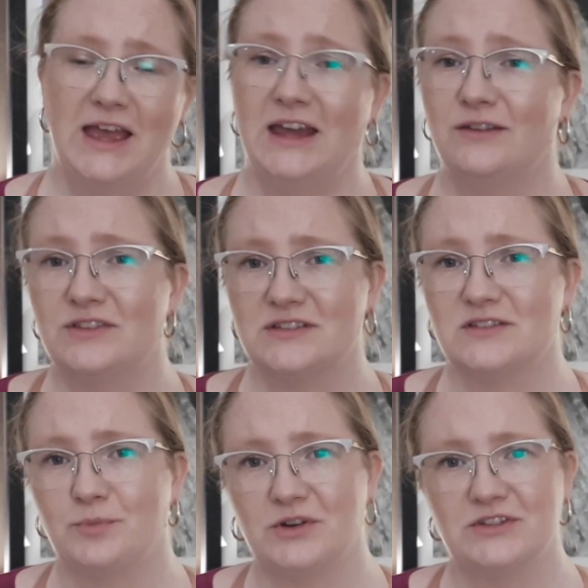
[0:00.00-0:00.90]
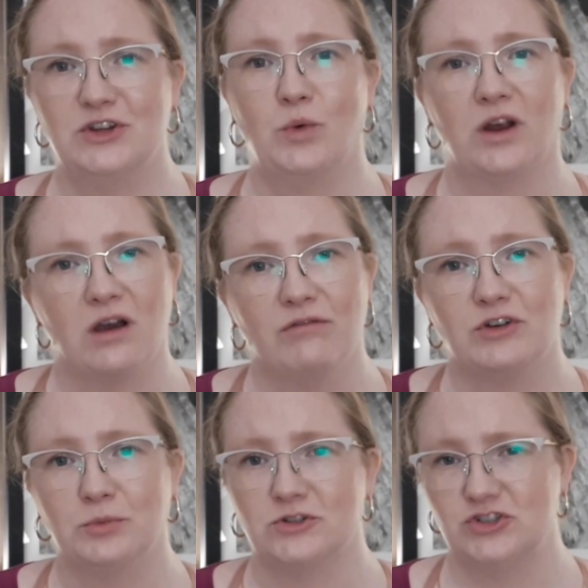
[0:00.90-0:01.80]
And if this is a person you are
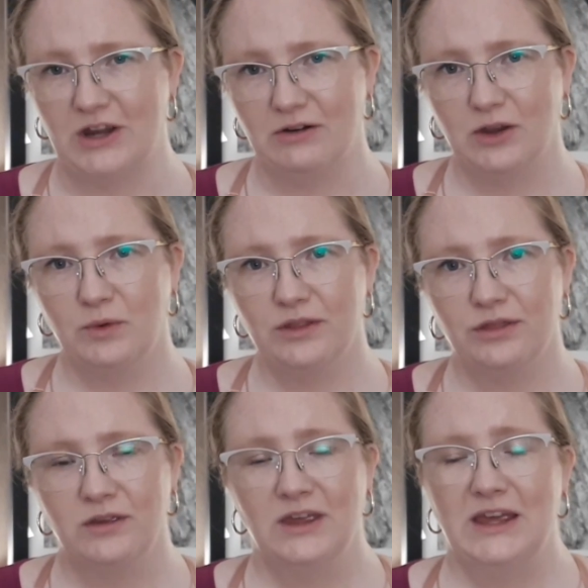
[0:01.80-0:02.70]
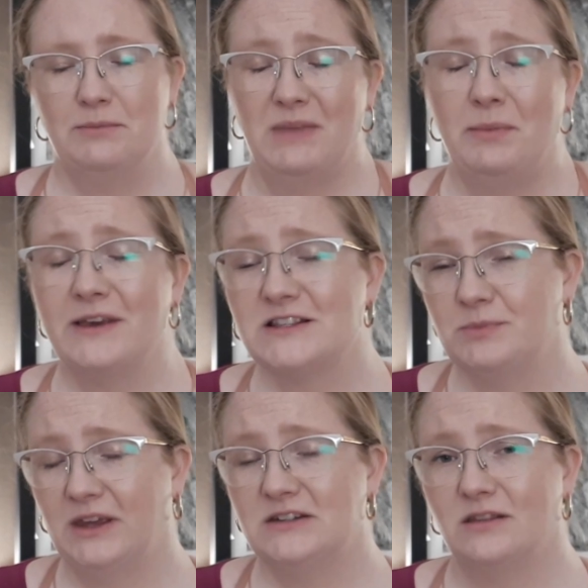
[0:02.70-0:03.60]
comfortable sharing with, maybe
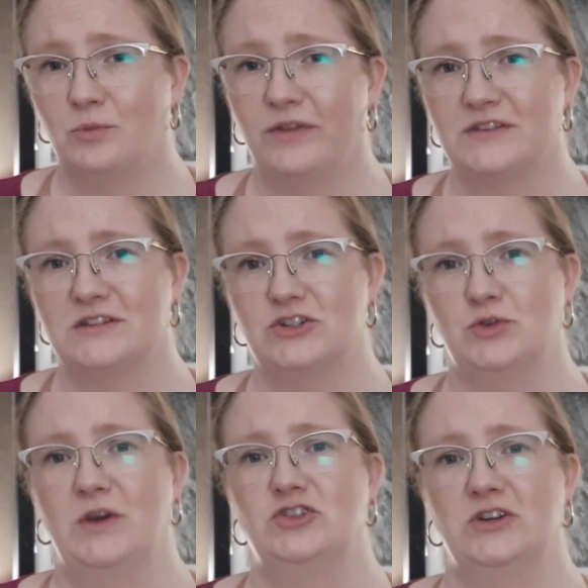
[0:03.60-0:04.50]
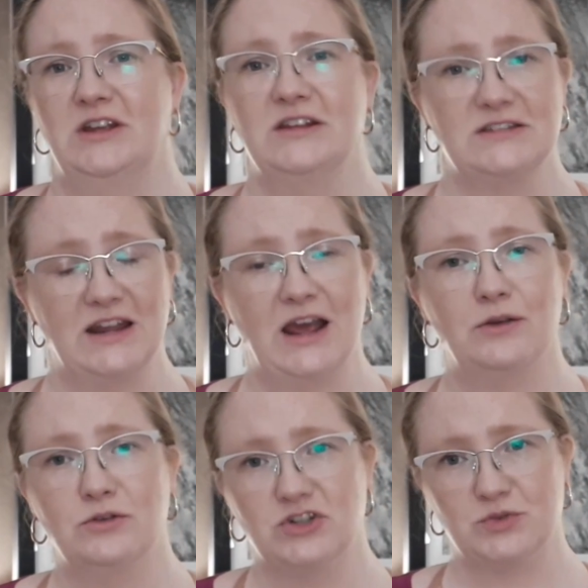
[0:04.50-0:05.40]
explain to them what the situation is and how
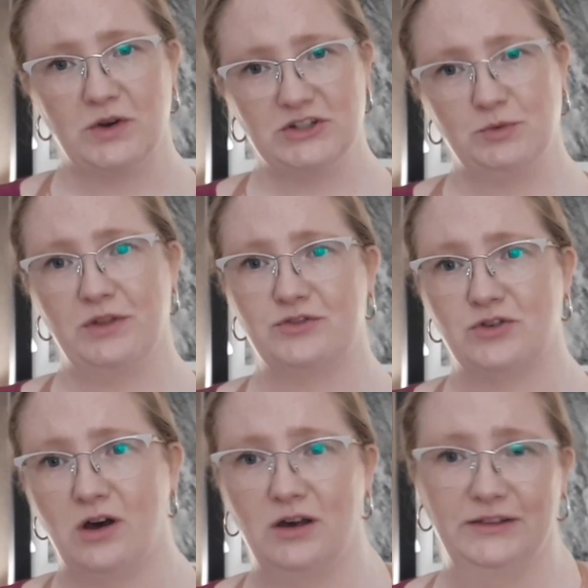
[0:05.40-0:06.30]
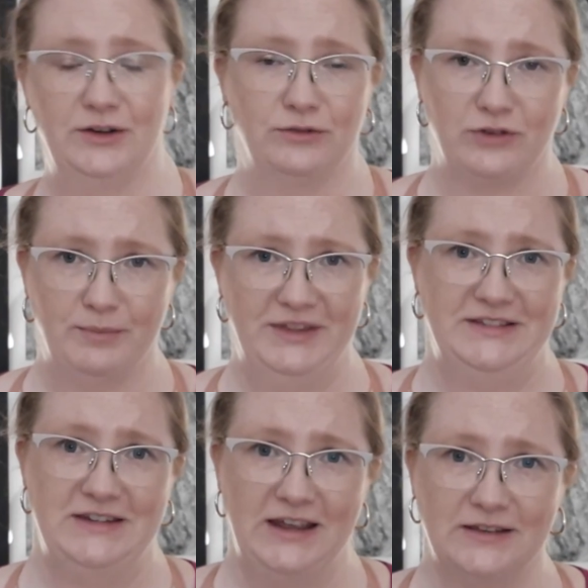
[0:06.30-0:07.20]
you just want to withdraw a little from
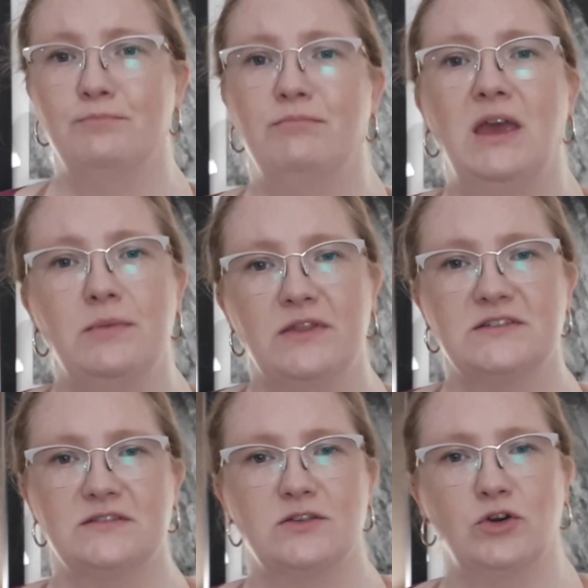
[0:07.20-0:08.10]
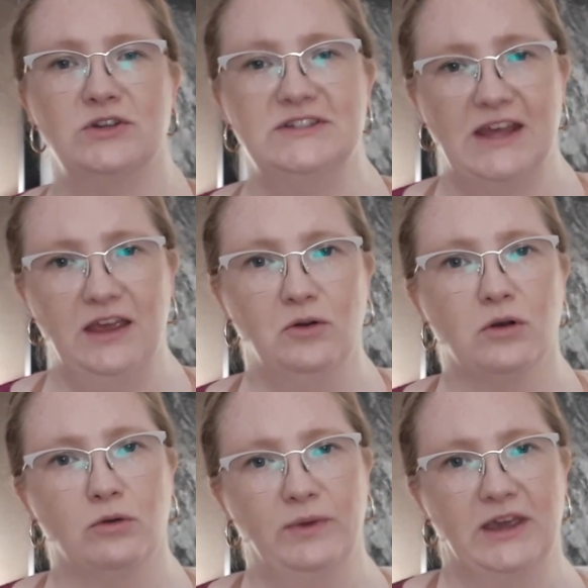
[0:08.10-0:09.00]
this day. Maybe this is a good day
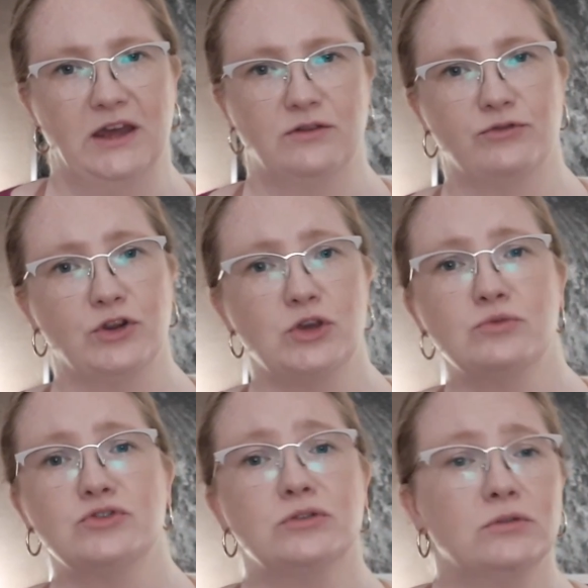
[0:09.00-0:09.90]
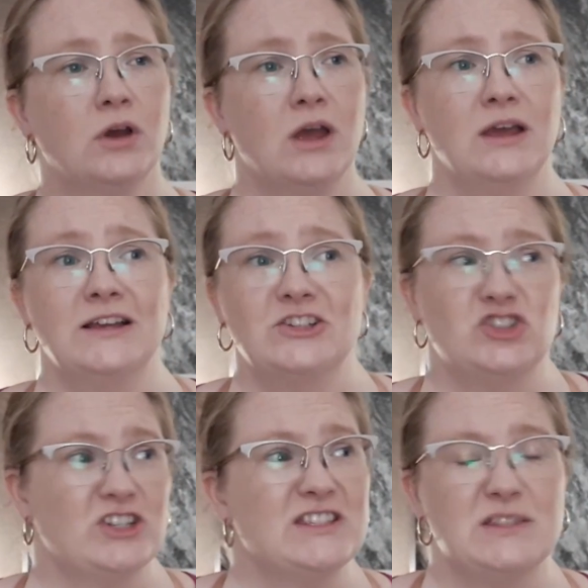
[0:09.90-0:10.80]
or weekend for you to
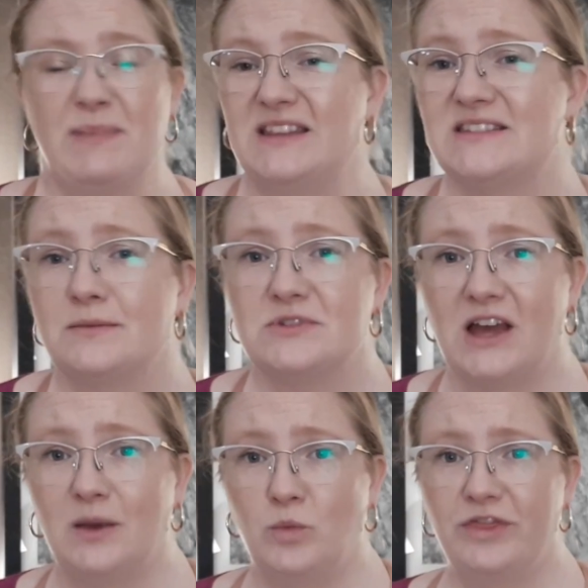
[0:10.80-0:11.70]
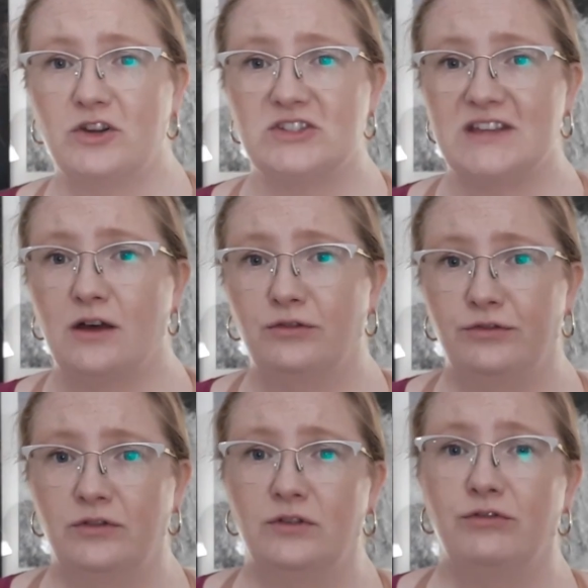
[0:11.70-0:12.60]
just spend some time with
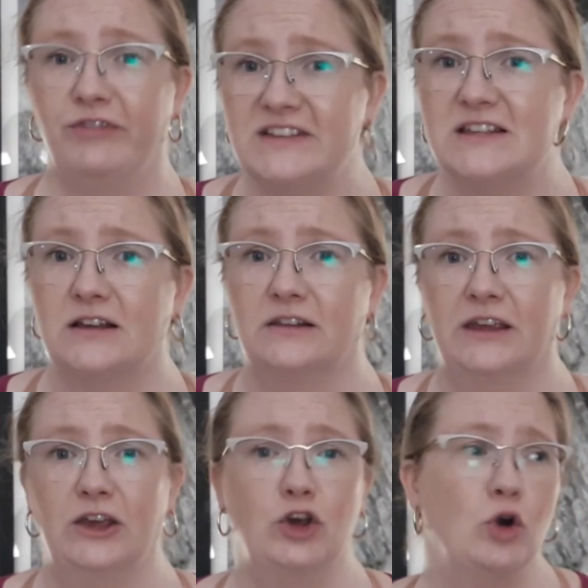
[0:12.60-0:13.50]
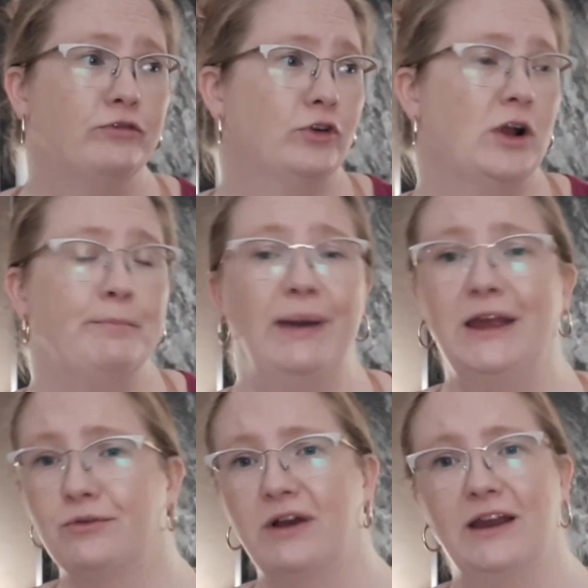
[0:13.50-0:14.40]
yourself physically. Go for a
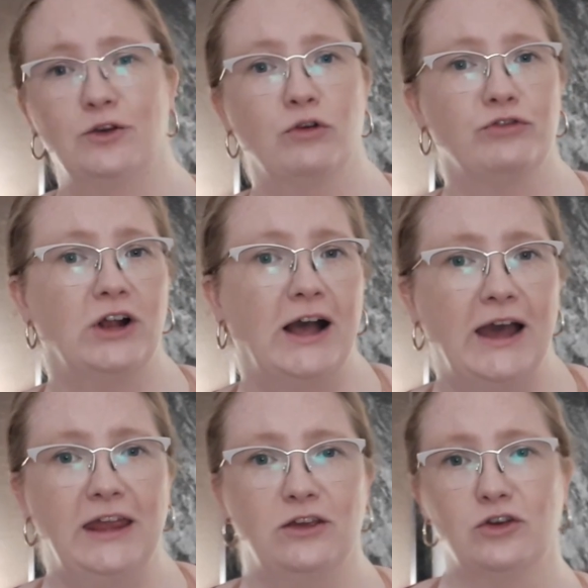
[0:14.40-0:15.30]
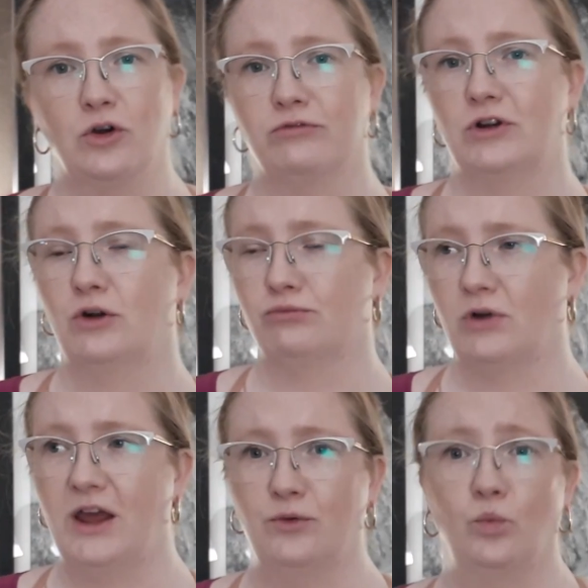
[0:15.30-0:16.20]
bike ride, go for a hike, go for a
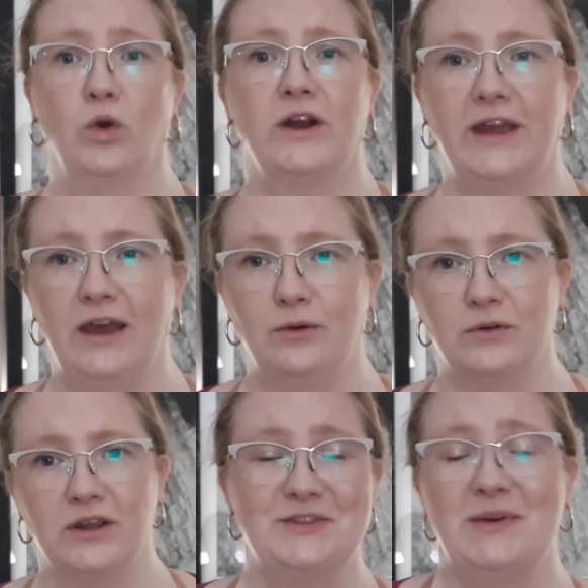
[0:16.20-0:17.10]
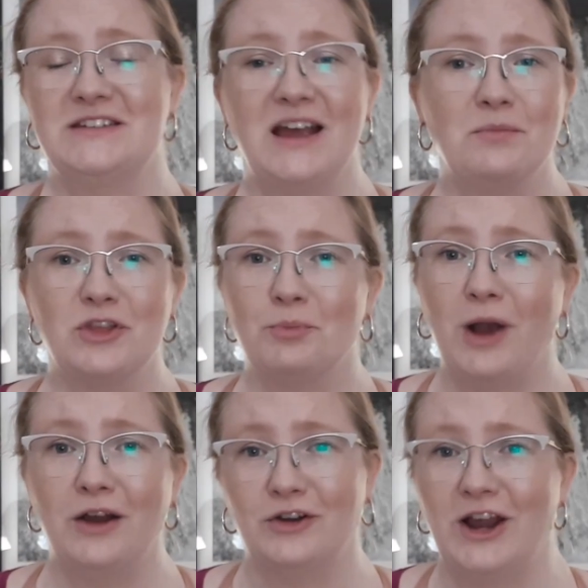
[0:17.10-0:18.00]
run, work out. Spend time with your
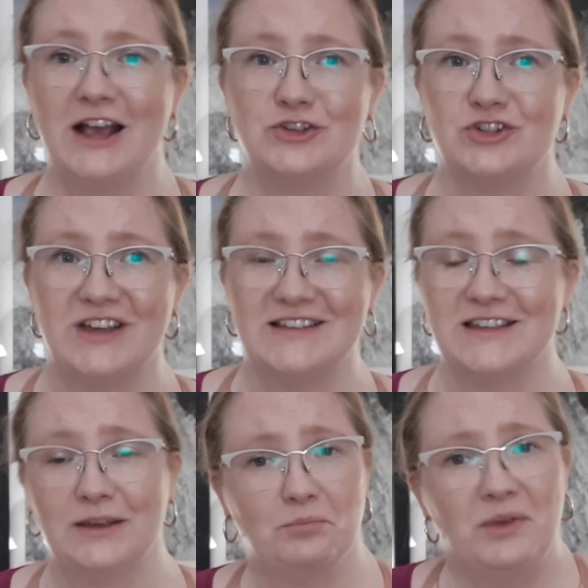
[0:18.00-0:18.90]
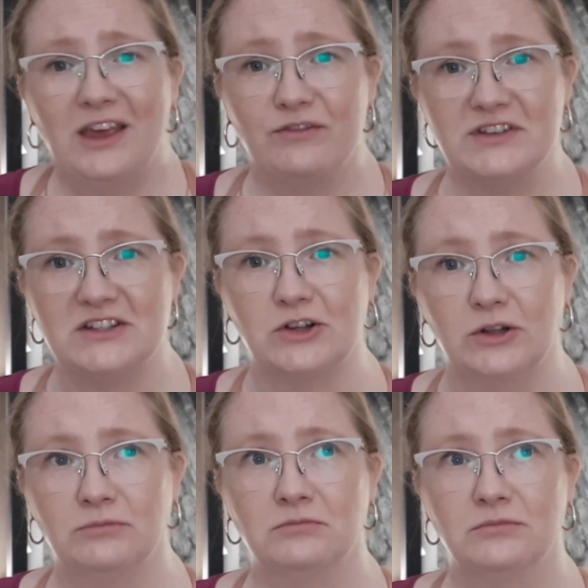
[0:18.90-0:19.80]
partner, exercising, being physical.